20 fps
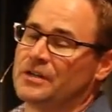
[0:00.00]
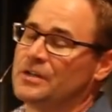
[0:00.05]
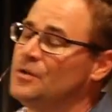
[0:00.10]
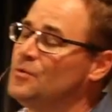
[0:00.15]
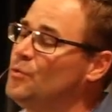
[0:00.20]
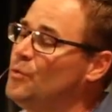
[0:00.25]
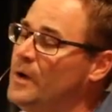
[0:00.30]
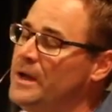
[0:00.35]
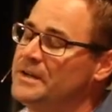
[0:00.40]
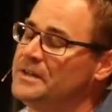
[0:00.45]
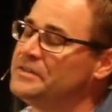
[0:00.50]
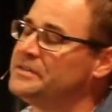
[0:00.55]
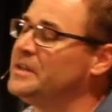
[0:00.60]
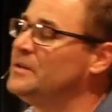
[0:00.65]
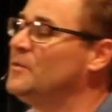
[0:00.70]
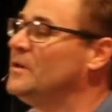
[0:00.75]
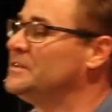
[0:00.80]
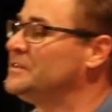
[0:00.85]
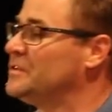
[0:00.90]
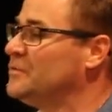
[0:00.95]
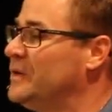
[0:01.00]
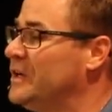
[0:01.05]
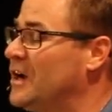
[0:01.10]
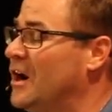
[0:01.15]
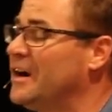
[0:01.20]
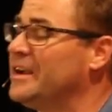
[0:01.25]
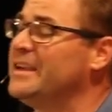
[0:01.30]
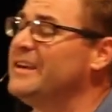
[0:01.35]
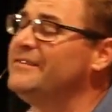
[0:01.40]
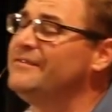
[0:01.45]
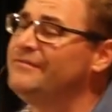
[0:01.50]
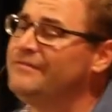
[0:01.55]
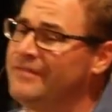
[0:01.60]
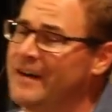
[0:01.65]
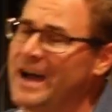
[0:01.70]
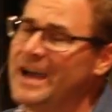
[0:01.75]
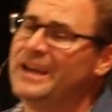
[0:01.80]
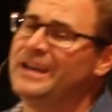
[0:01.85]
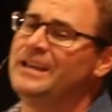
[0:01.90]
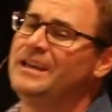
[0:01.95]
Are you witnessing once a week? Are you
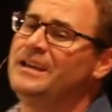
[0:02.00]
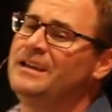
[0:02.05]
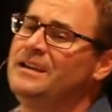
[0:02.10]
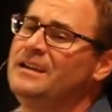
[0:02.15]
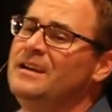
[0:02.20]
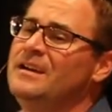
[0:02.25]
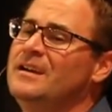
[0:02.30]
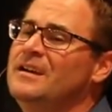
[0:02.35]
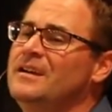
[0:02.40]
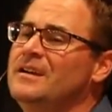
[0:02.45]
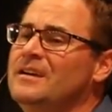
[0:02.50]
inviting